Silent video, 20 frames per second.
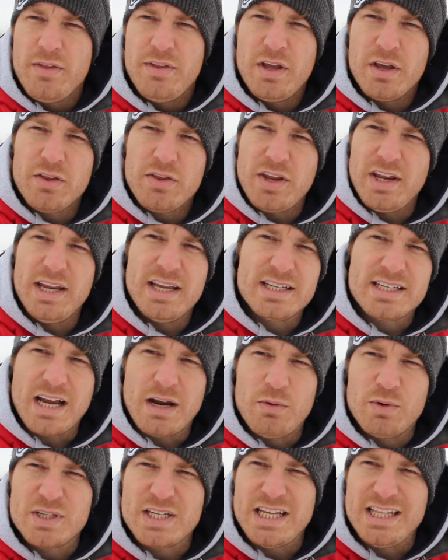The other thing is,
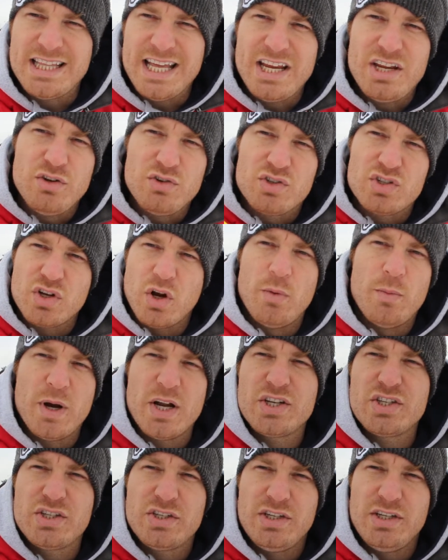I want to say thank you so
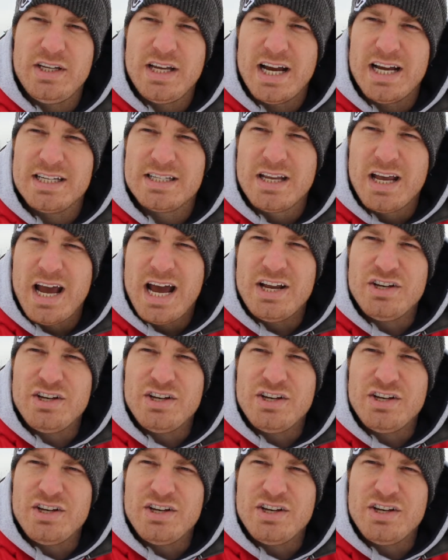much to you guys.